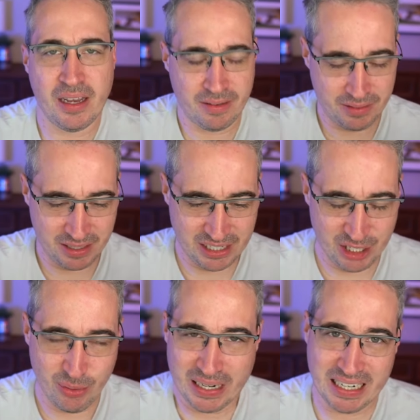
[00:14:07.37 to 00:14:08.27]
And
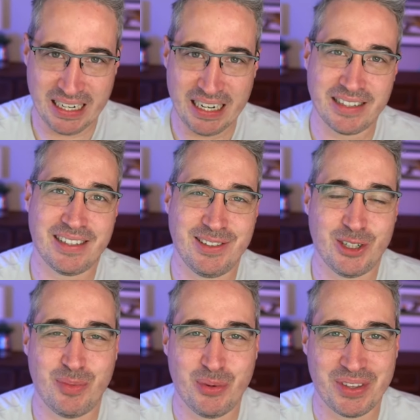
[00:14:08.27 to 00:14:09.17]
continuing, I guess, a
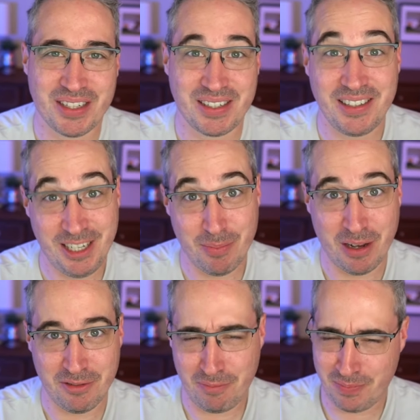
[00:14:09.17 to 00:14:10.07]
little bit with this theme
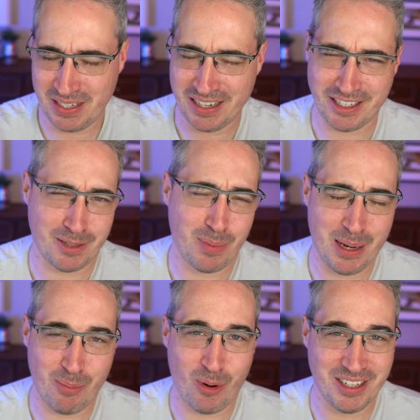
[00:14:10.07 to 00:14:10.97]
of CSS
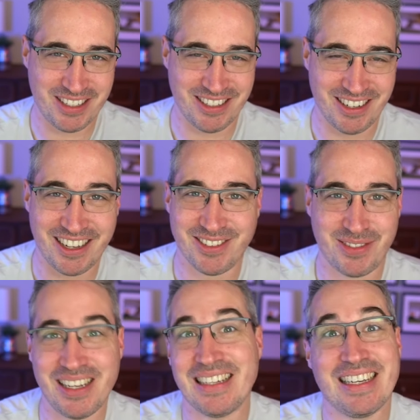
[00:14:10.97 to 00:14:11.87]
pain points and,
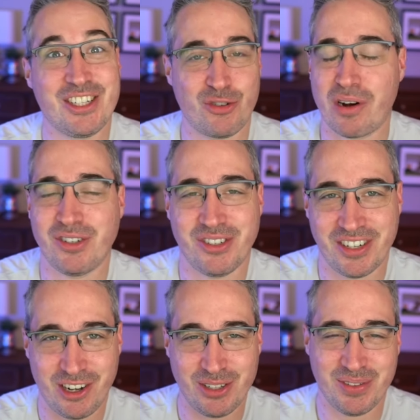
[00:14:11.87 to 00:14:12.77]
and CSS
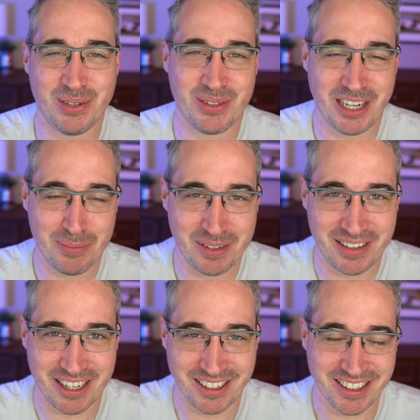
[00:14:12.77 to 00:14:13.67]
struggles and all of those types
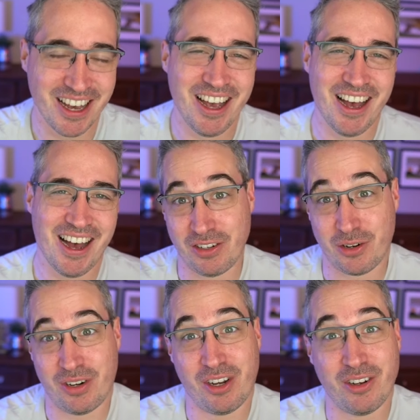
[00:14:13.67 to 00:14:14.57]
of things,
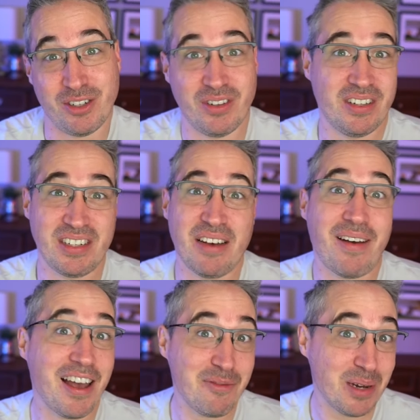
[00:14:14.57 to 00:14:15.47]
and turning onto the
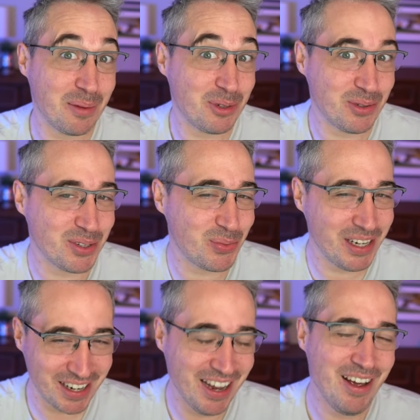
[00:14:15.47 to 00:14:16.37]
stuff I've been up to this
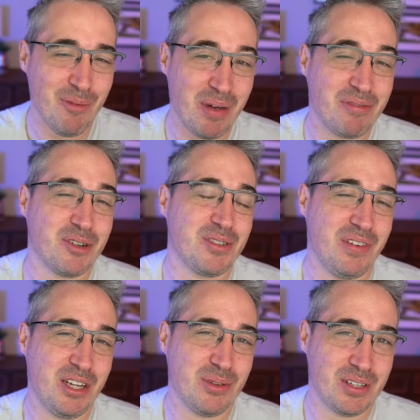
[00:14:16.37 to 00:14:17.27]
week. My
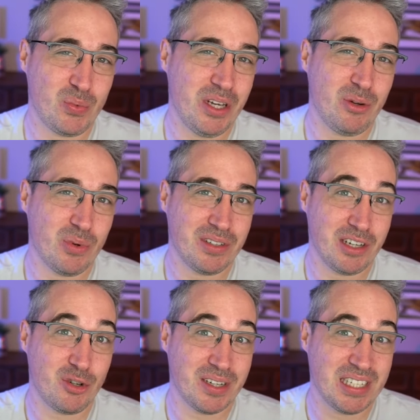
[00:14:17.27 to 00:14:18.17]
first video this week
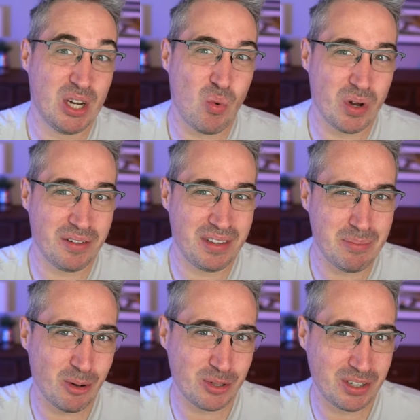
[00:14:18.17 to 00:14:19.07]
was addressing one of
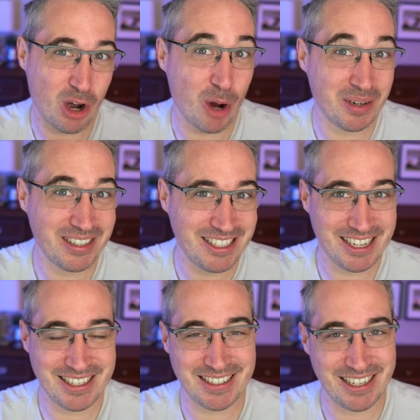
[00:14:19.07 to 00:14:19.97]
the most common
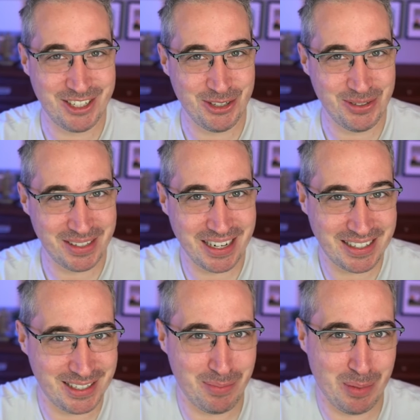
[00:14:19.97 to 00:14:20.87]
CSS issues
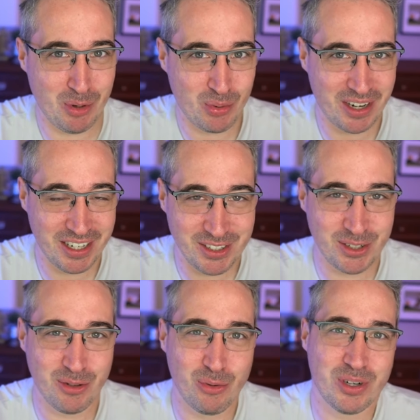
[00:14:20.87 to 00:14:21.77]
that I see people run
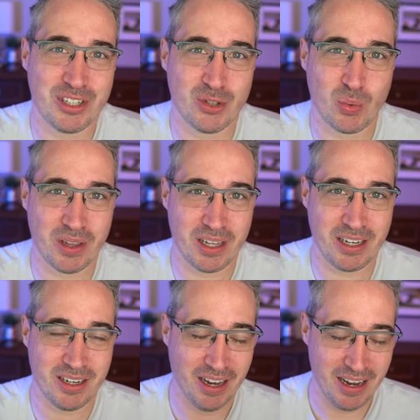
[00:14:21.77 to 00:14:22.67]
into, which is when
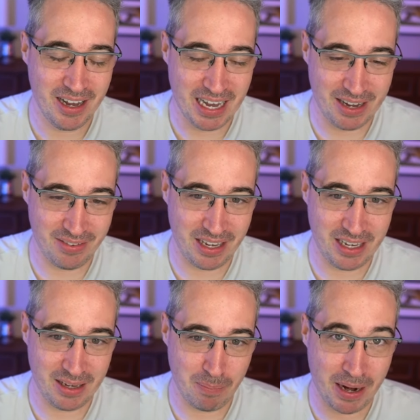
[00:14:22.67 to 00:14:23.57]
they have
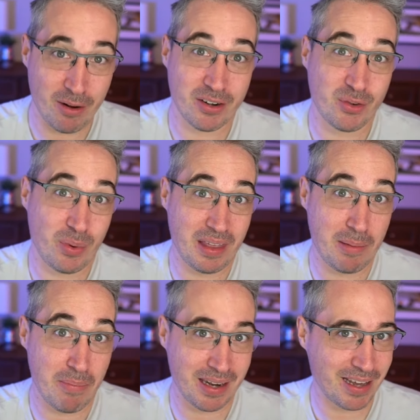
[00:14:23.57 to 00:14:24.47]
a parent with
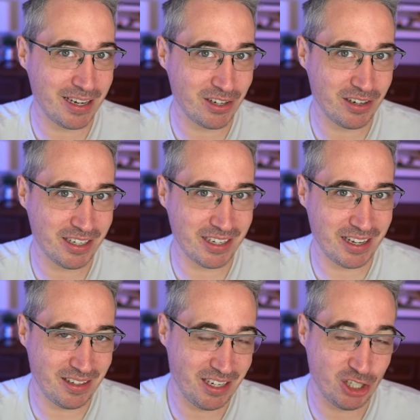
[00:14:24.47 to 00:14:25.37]
a min height on it
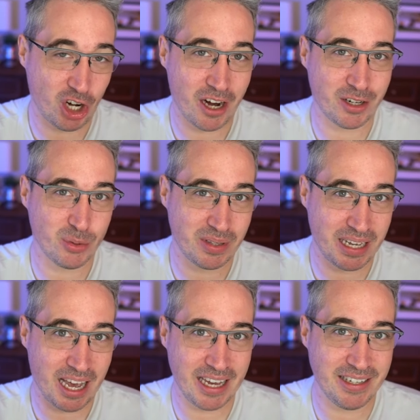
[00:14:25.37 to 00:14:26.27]
and then a child
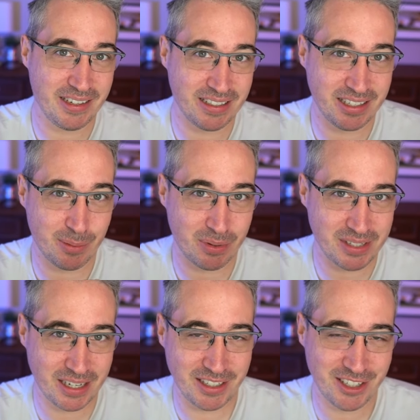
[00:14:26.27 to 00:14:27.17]
with a height that's in a
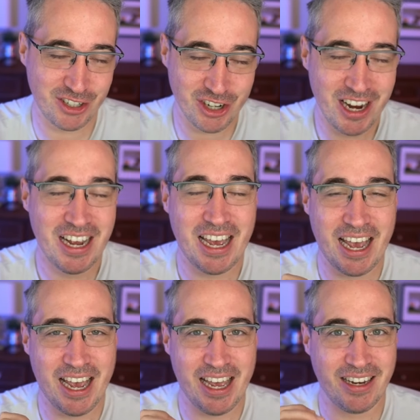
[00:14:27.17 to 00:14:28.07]
percentage,
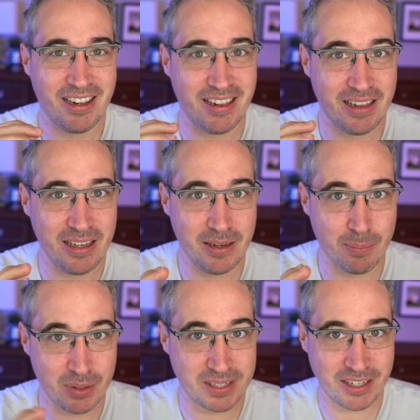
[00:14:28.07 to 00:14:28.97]
and
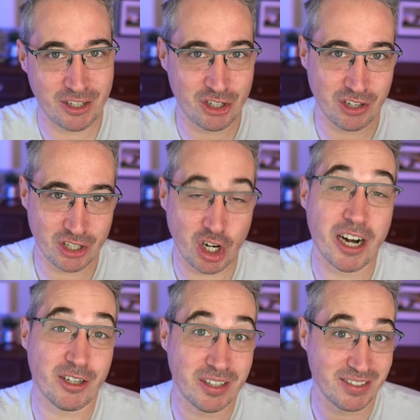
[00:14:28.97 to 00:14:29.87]
the percentage on the
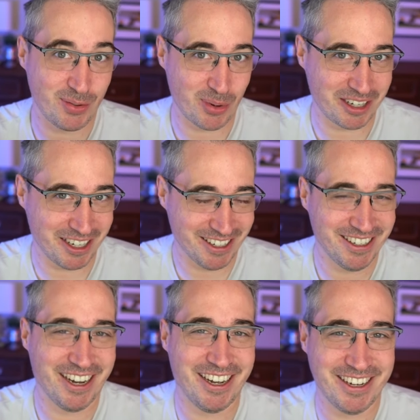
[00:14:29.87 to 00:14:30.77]
child isn't
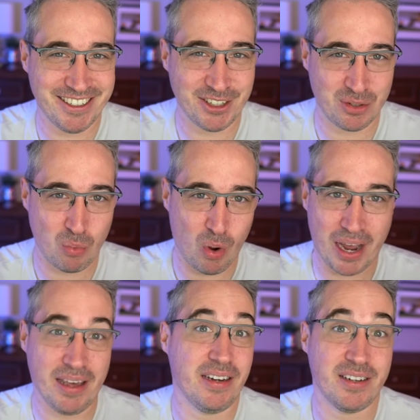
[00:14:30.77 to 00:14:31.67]
working, and just
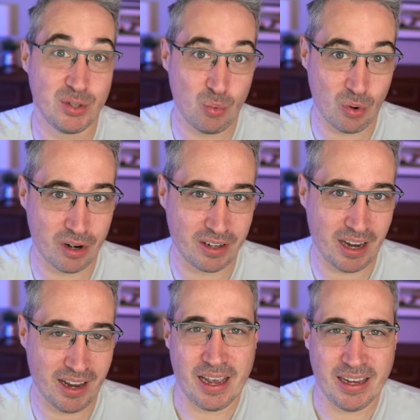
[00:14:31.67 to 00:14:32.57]
why it doesn't
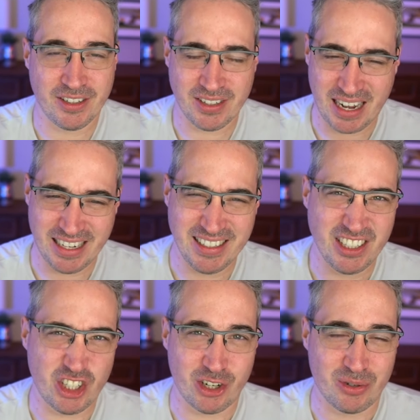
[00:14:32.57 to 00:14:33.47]
work, and just
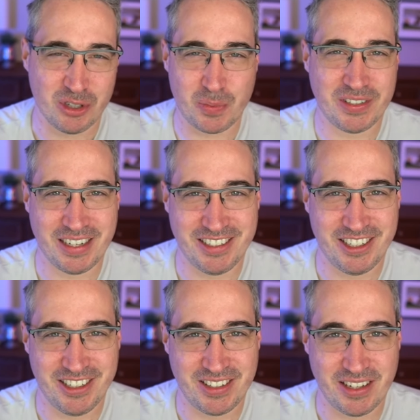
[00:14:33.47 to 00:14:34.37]
heights in general as
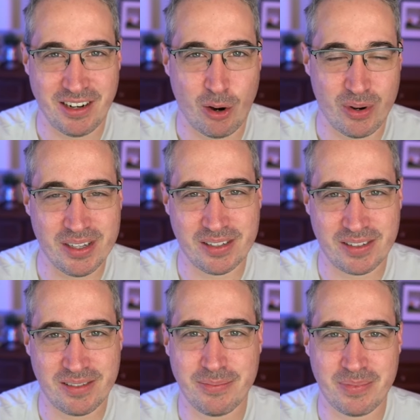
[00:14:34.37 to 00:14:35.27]
percentages. They
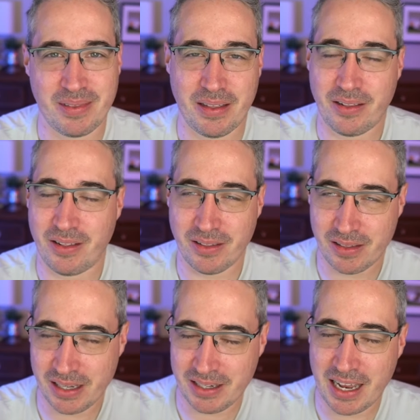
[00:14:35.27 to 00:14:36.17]
always
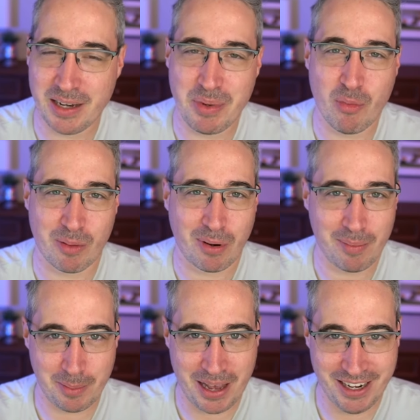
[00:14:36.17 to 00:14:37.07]
they tend to be more
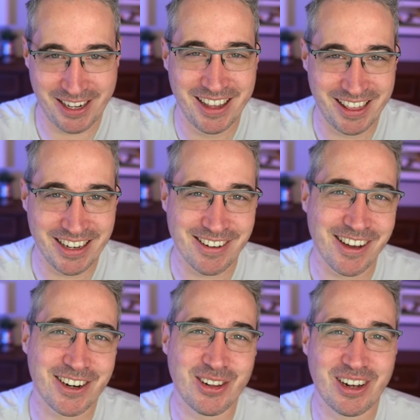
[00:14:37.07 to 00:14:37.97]
problematic than
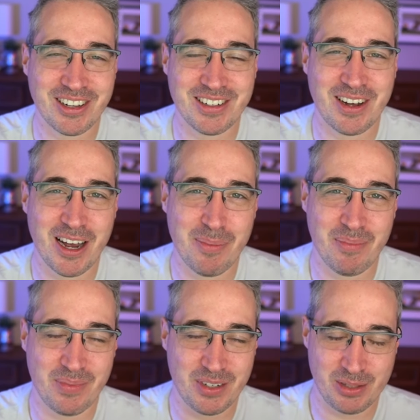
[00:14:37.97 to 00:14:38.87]
not a lot of the
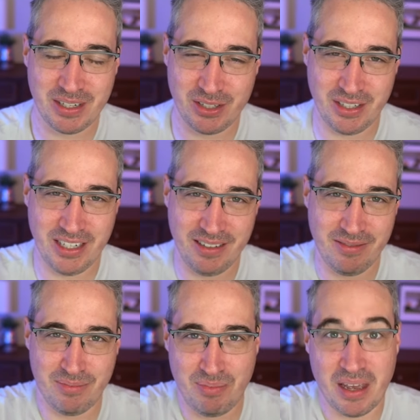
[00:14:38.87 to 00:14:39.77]
time, just because you
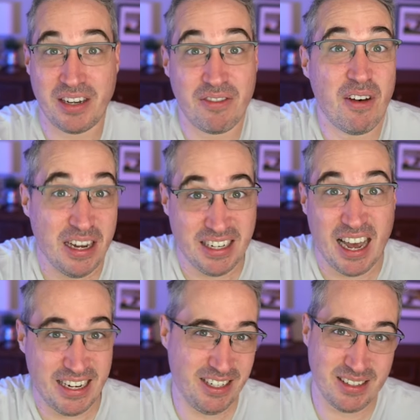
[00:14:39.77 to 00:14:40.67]
need a defined
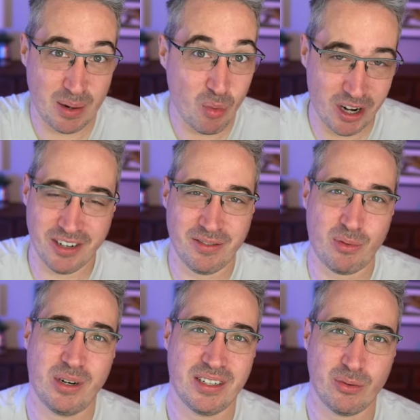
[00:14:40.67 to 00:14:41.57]
height somewhere
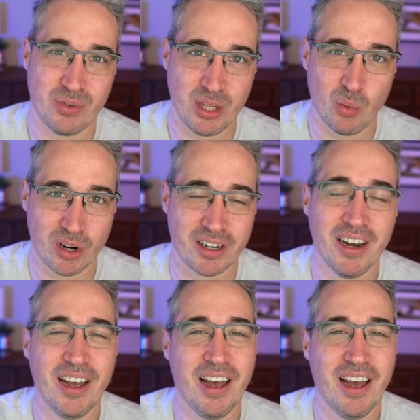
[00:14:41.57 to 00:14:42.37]
for it to really work.